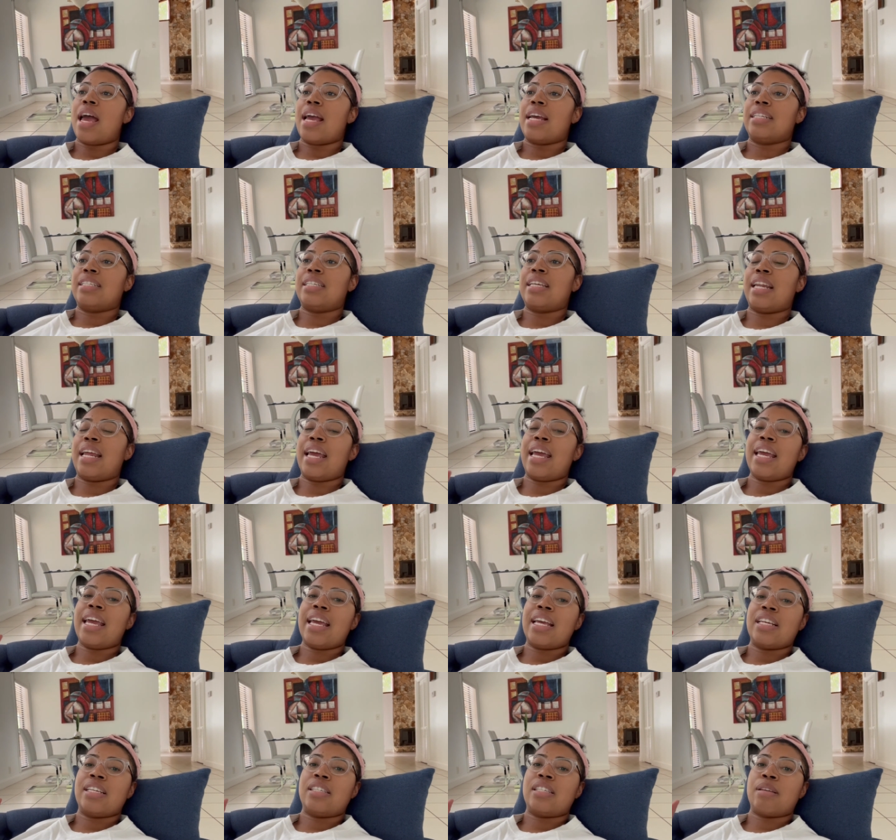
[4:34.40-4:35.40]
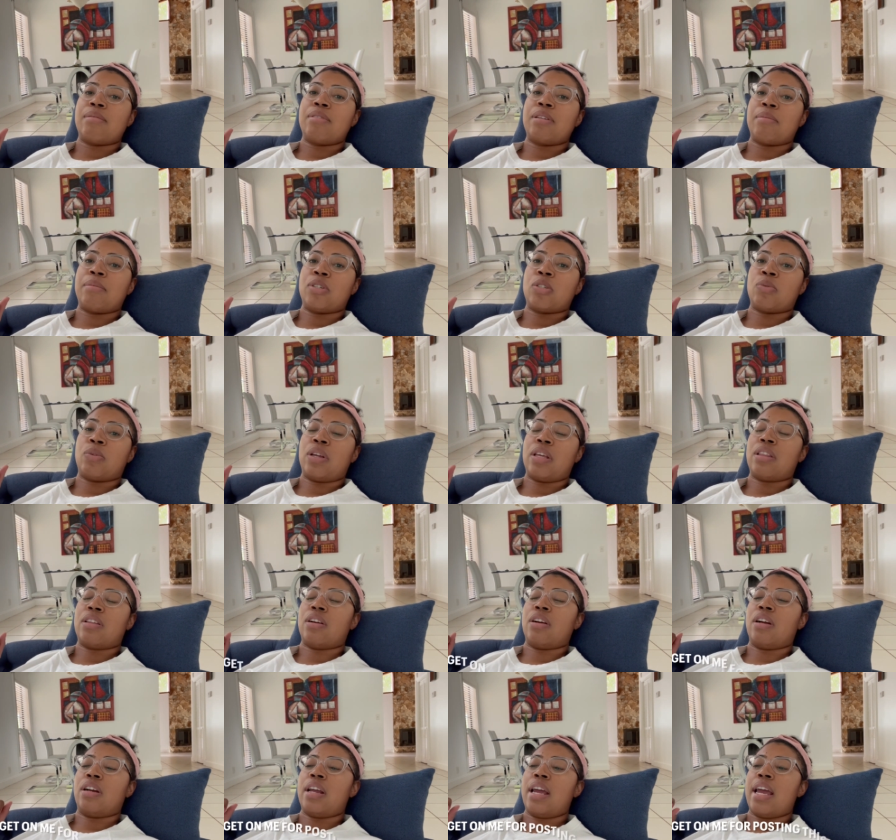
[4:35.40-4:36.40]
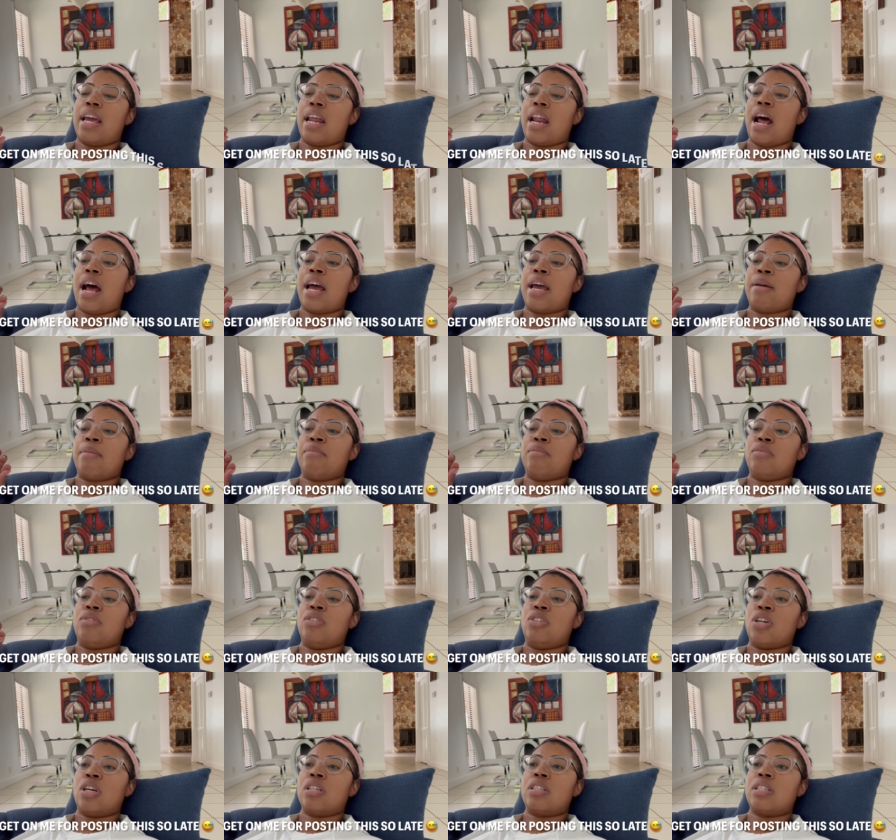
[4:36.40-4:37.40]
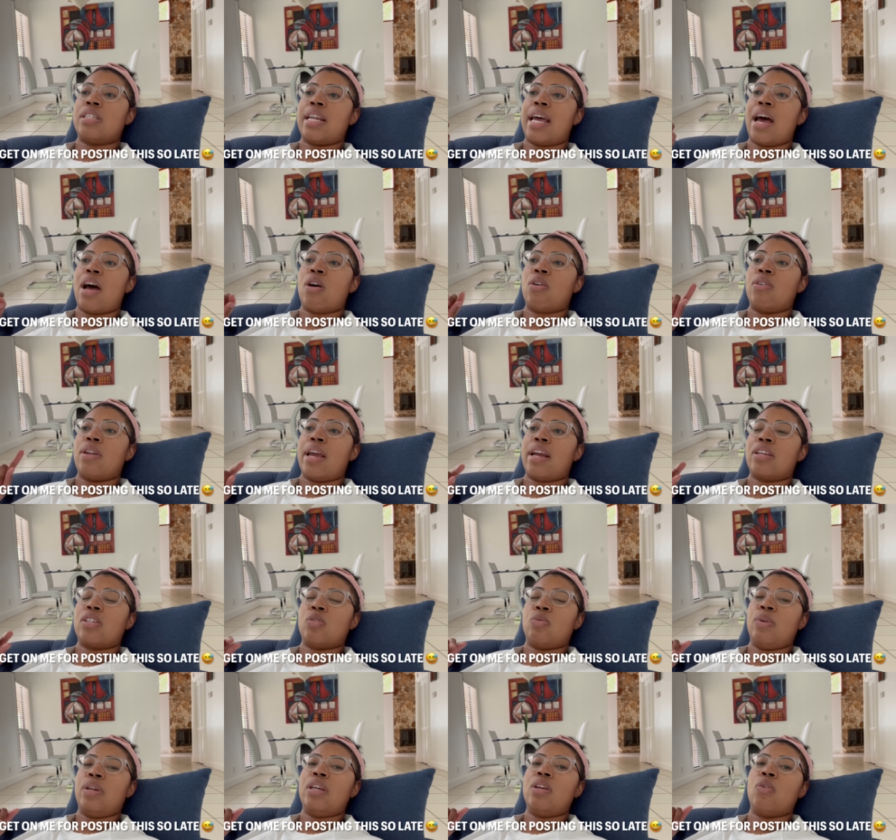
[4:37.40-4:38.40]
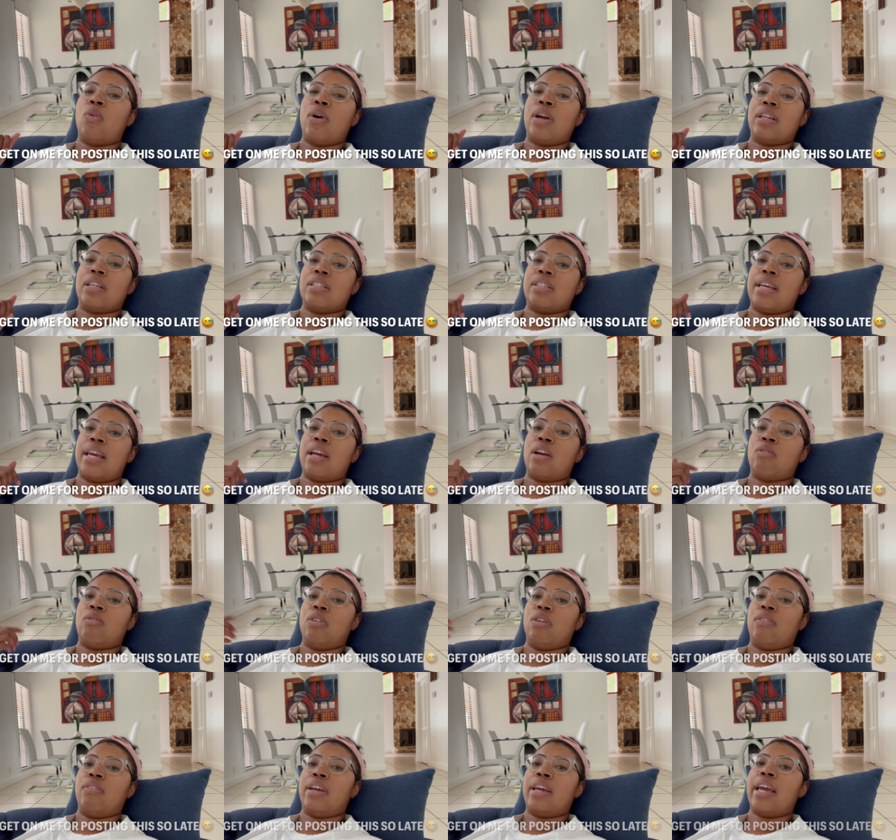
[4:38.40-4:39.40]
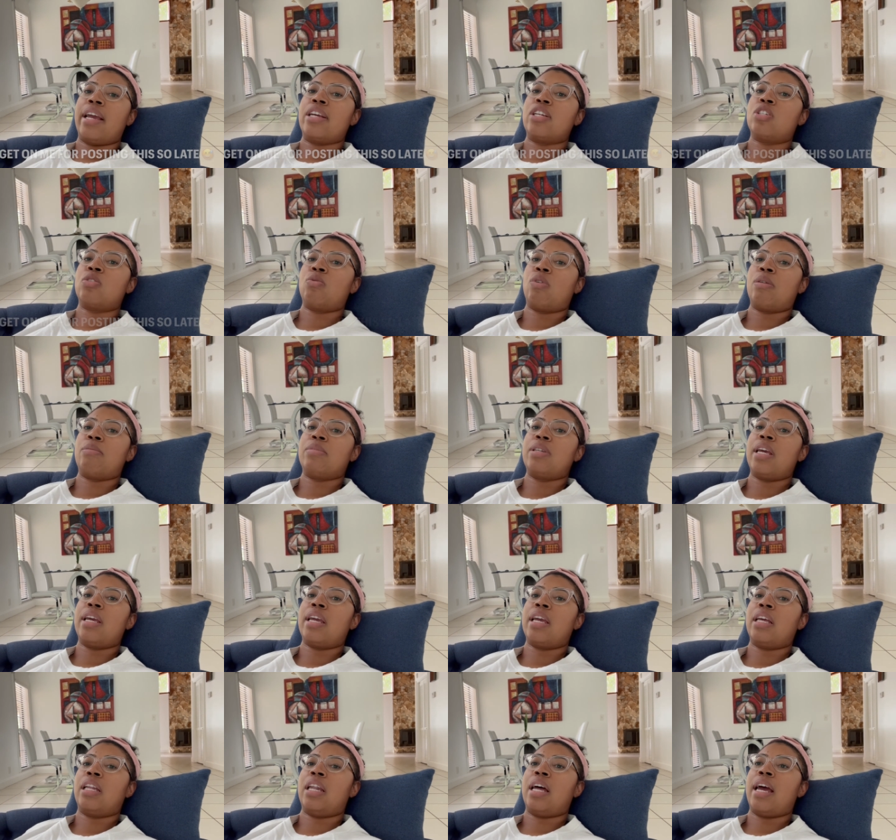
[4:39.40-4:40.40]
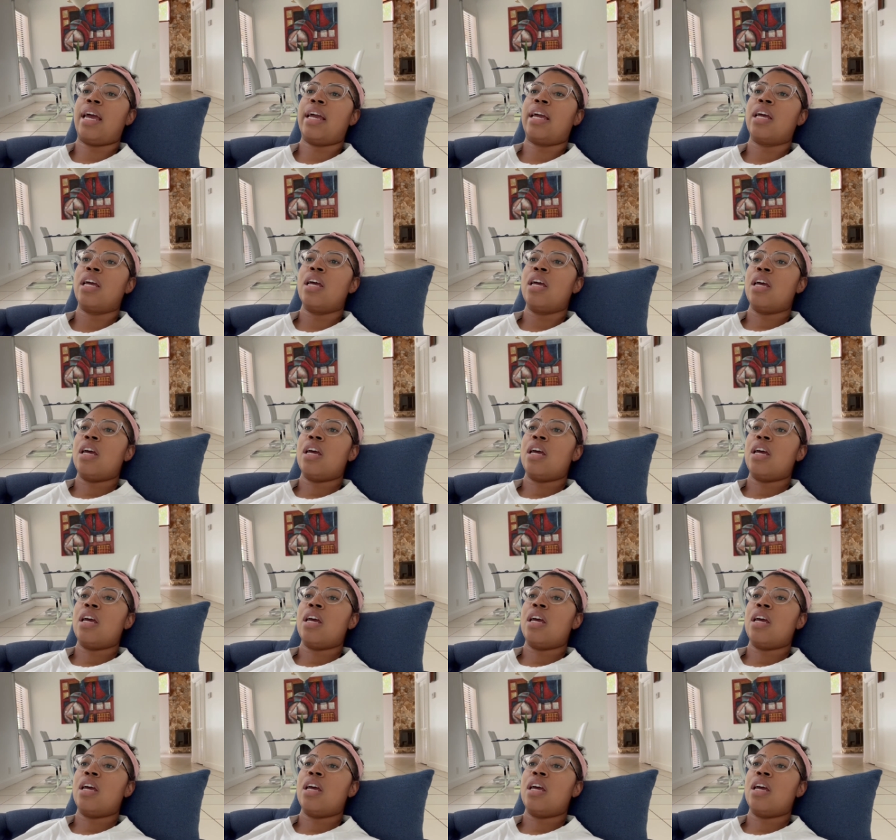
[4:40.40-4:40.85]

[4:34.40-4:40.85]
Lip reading: today is September 23rd, and I am just now next week going to take a real vacation where I'm taking like,